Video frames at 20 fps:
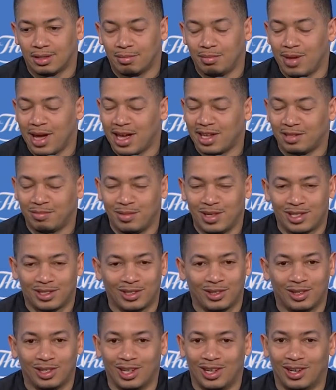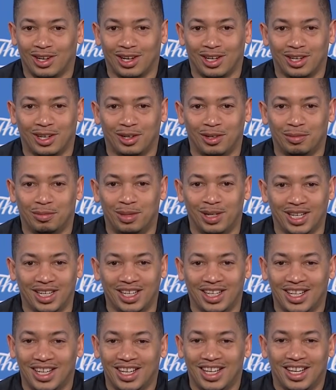man, it's been so long ago,
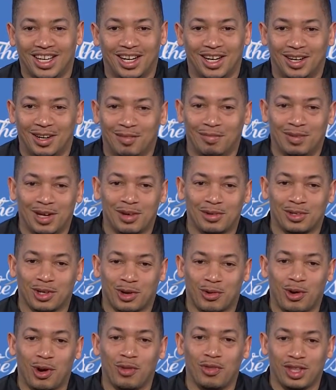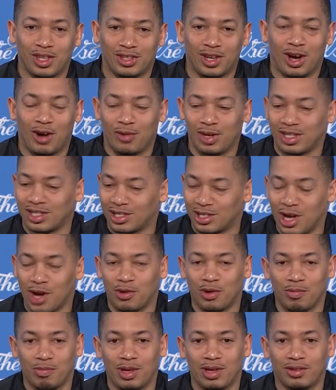but it was a quote that's always
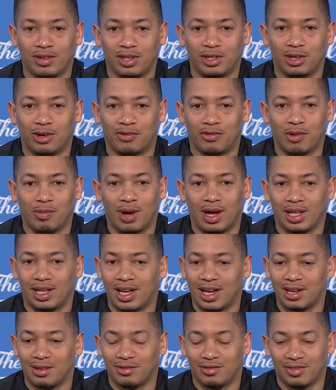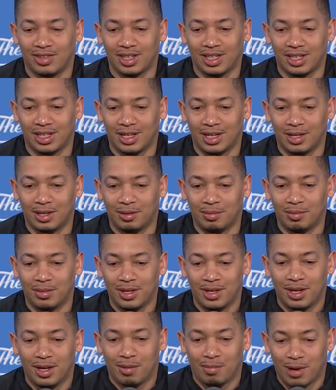stuck with me, you know, for my life. And
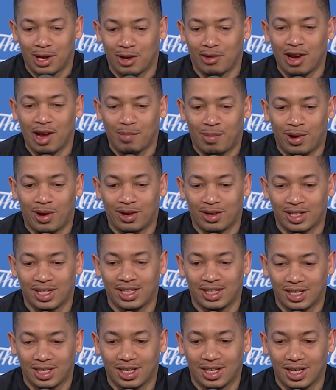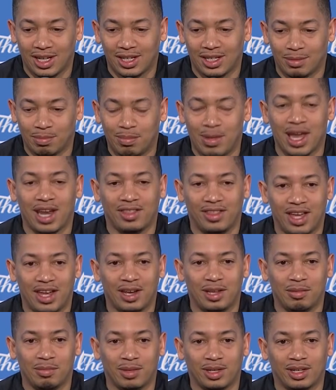my grandpa, he embedded
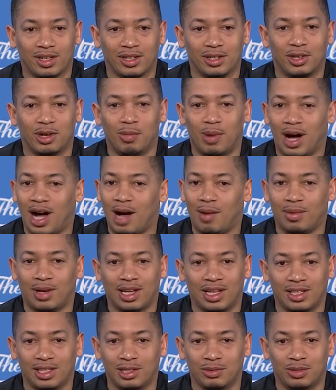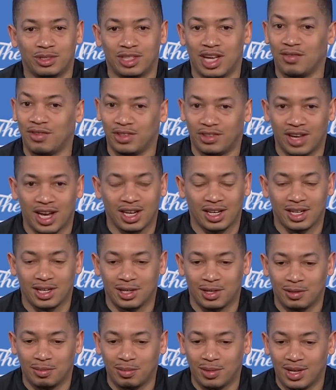that in me. You know, Muhammad Ali was everything to
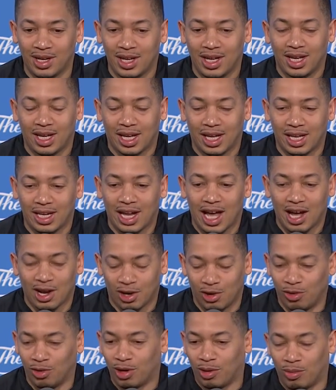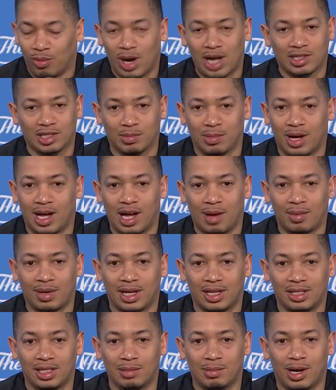him, and I grew up watching Muhammad
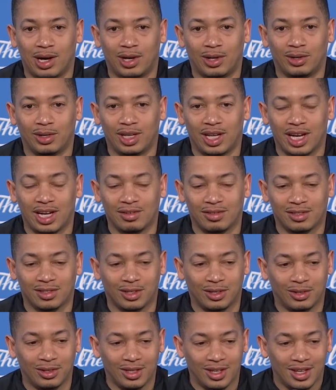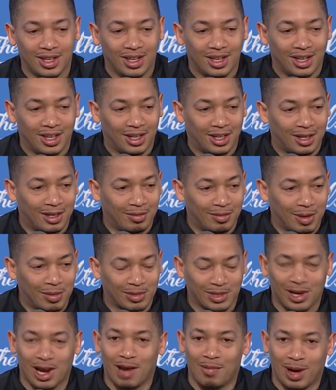Ali my whole life. So
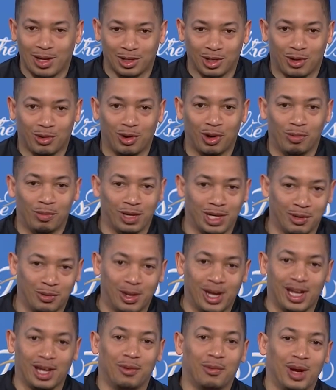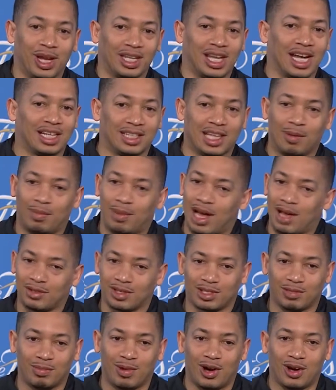I'm sorry about the quote, but it went like that. But I was
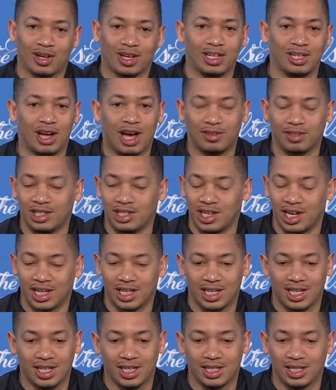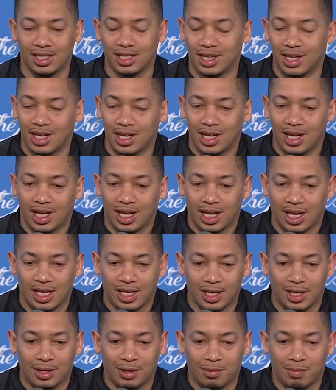a small, you know, I was a young kid,
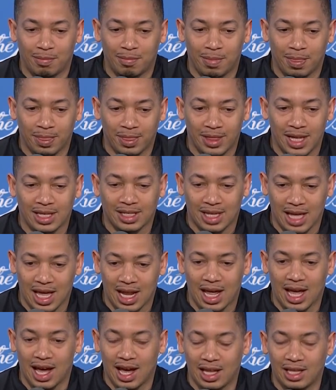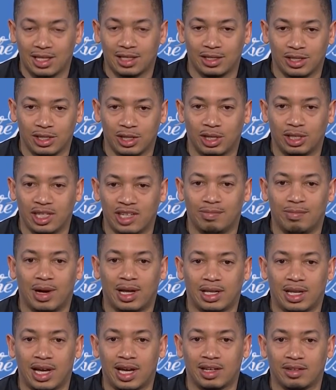and that's kind of how I, you know, lived
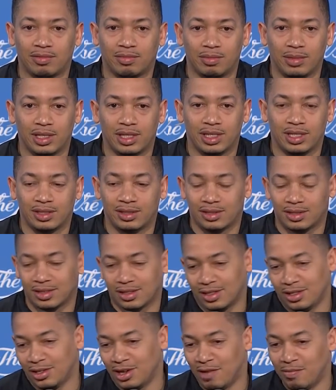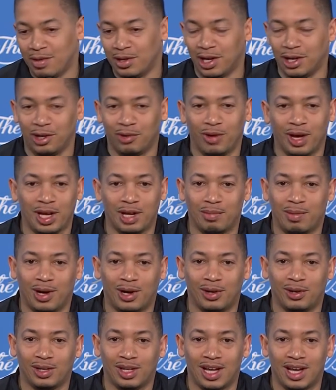my life, because, you know, I've been underrated my
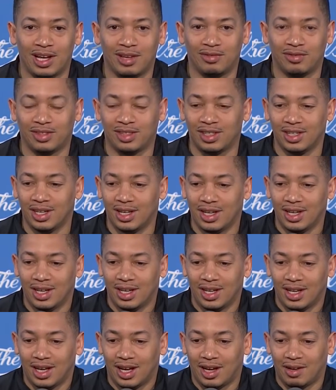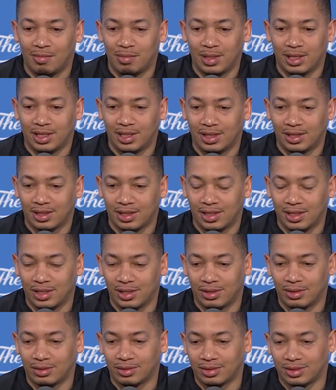whole life, and I've been, you
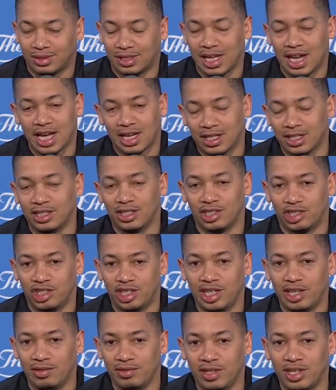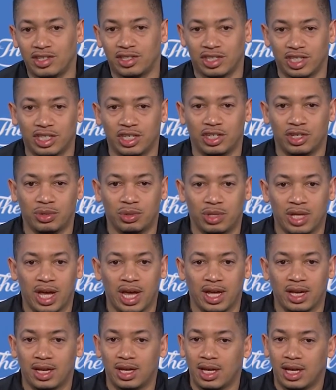know, saying I couldn't achieve this, couldn't do
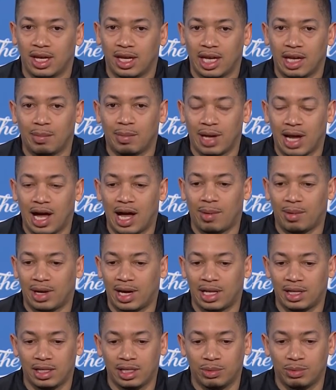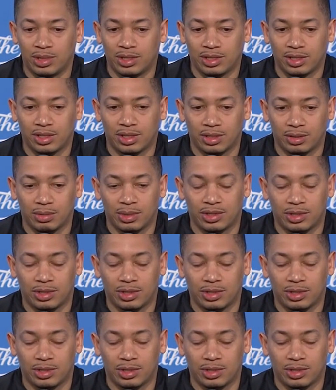that, and Muhammad Ali was a